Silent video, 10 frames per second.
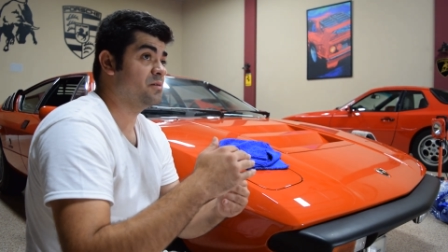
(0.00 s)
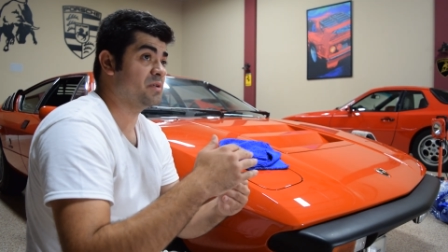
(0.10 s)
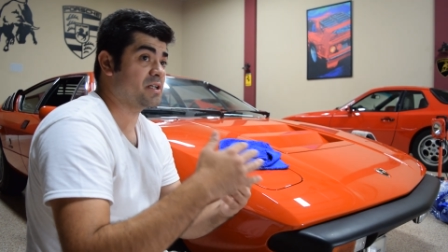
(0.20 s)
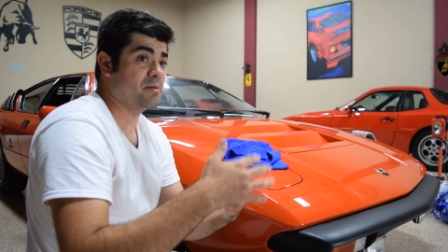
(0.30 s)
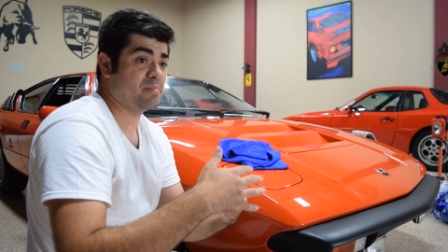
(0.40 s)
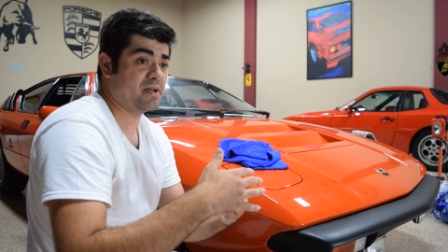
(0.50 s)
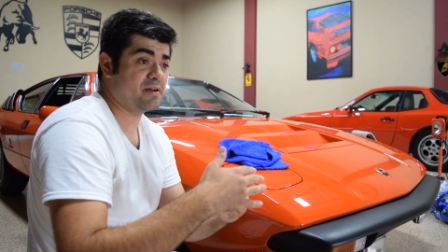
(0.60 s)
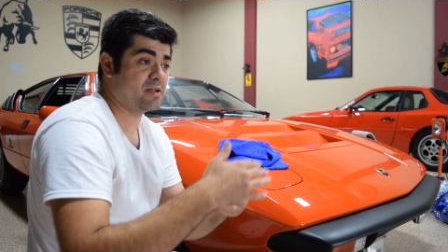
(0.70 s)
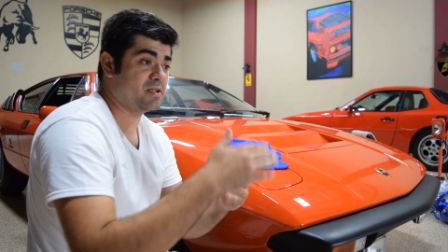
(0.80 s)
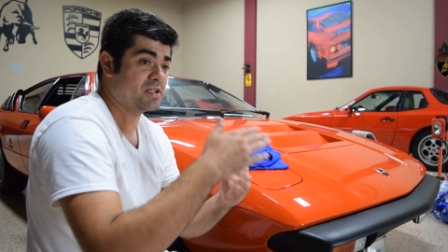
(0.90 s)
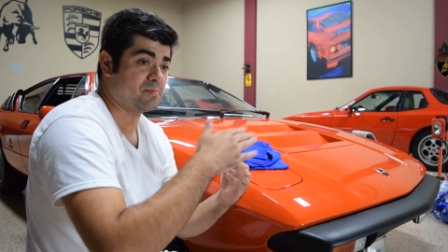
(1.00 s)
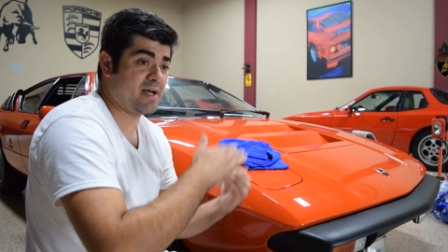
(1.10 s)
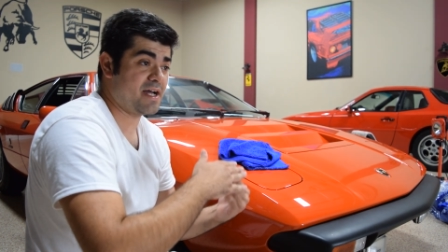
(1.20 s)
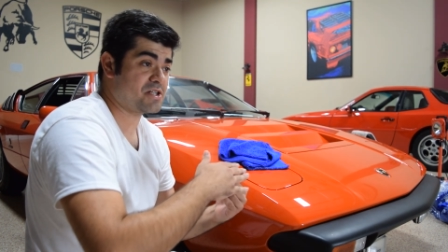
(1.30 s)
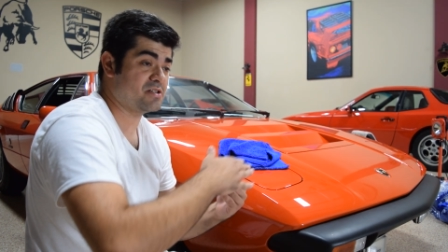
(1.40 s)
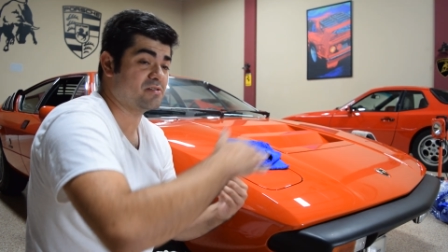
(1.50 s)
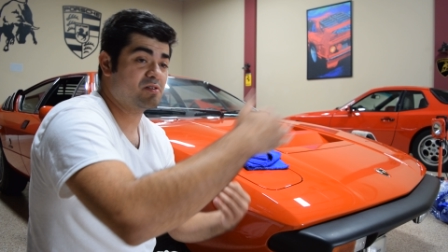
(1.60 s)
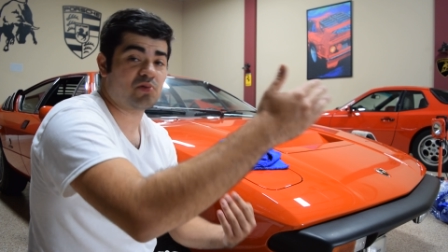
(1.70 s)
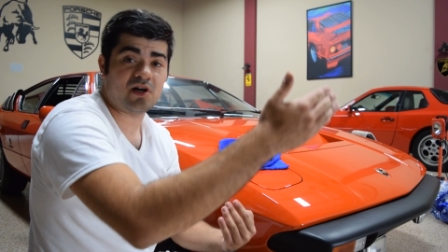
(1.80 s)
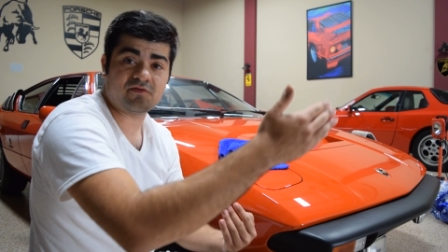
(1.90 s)
when comparing your passion
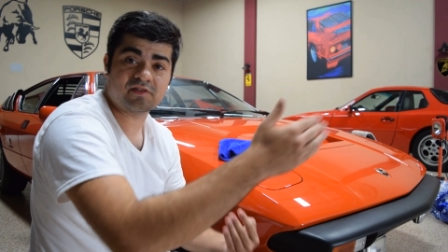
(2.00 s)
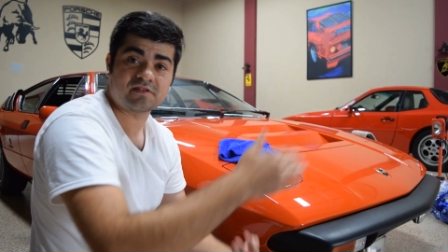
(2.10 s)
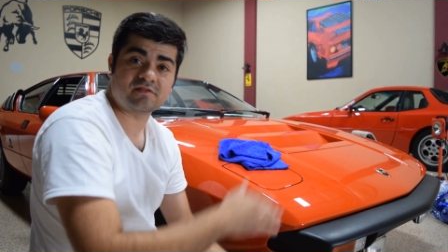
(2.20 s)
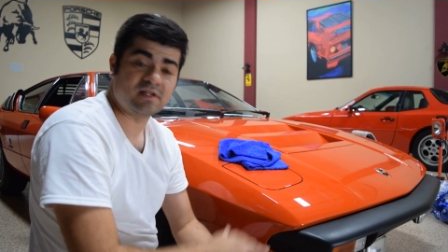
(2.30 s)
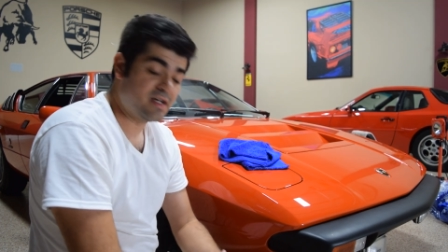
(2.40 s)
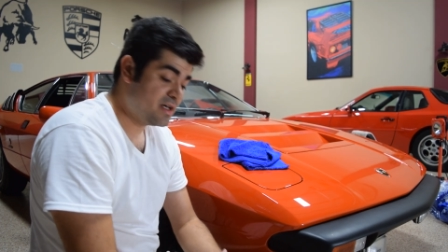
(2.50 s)
to profits.